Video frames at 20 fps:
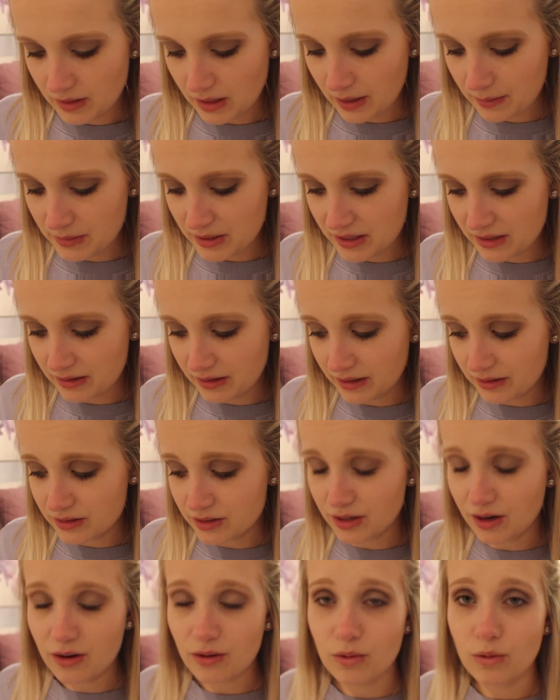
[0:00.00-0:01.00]
I mean, it's
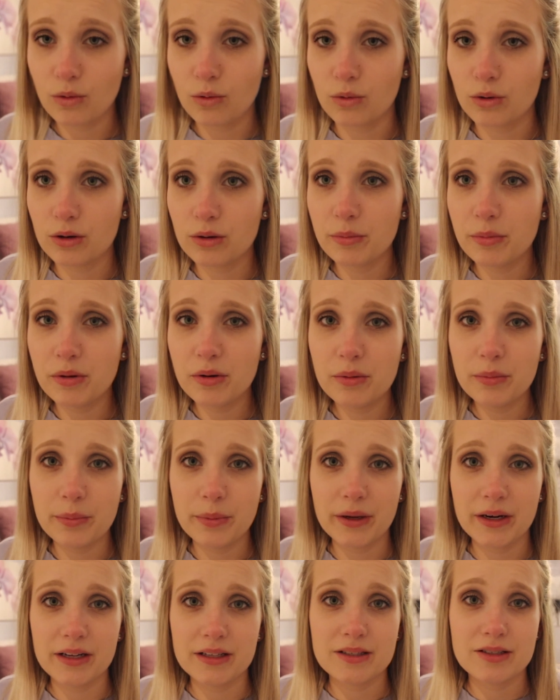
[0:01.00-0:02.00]
not horrible,
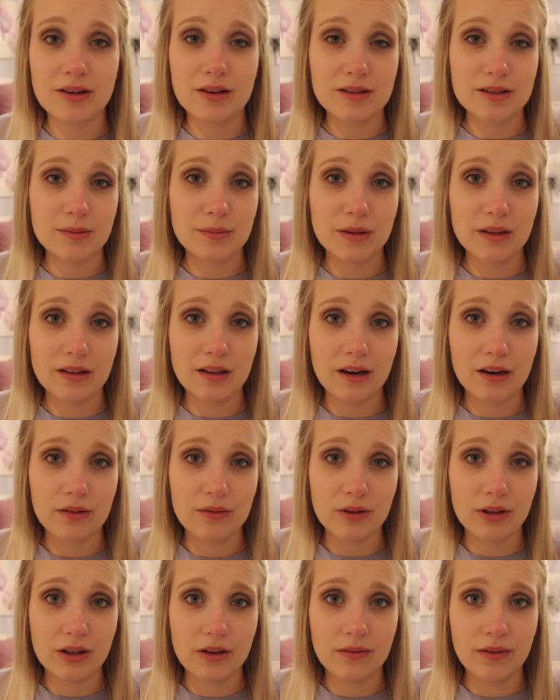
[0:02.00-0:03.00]
but it's not something that I'd
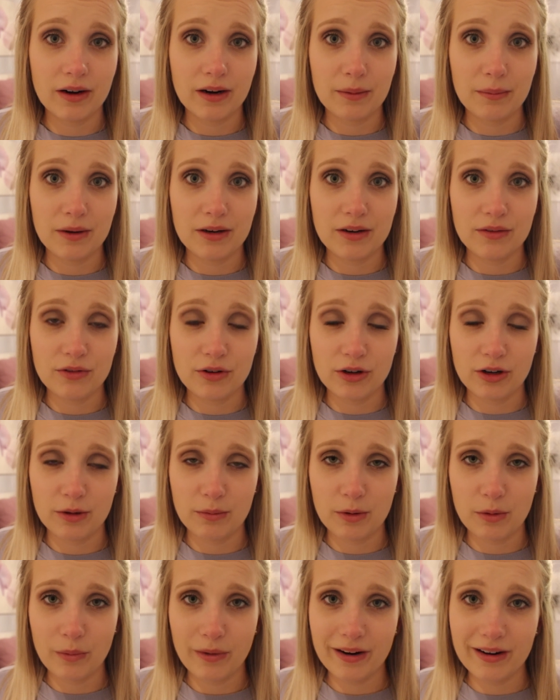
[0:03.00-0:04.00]
really recommend if you're going
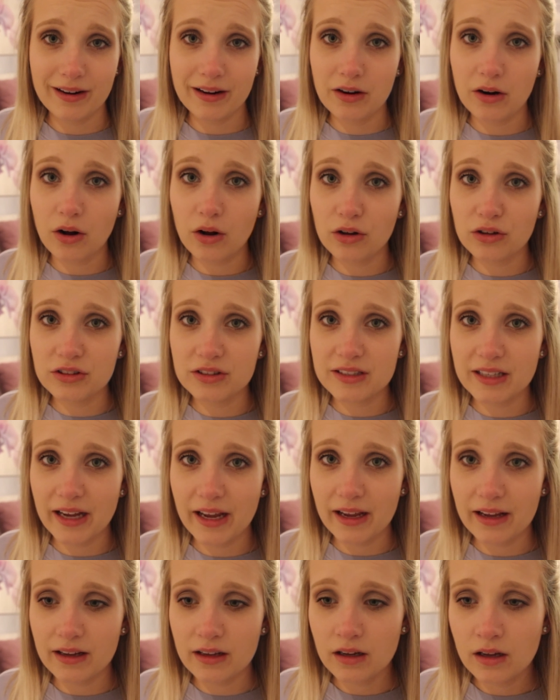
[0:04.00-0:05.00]
to be wearing it all
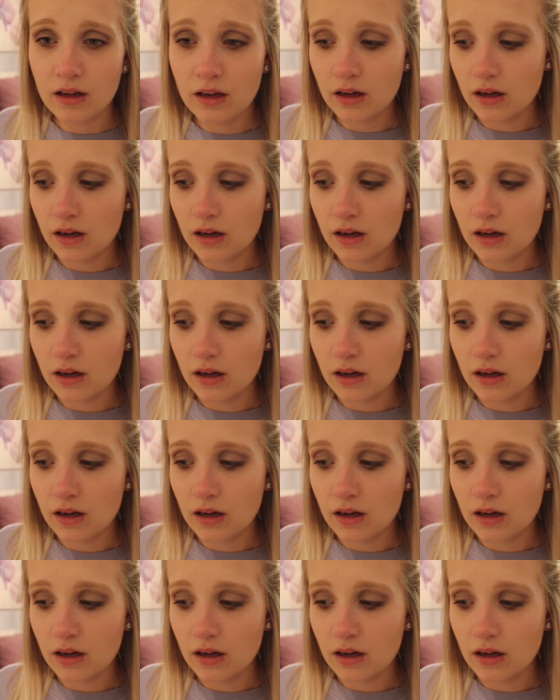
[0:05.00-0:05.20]
day.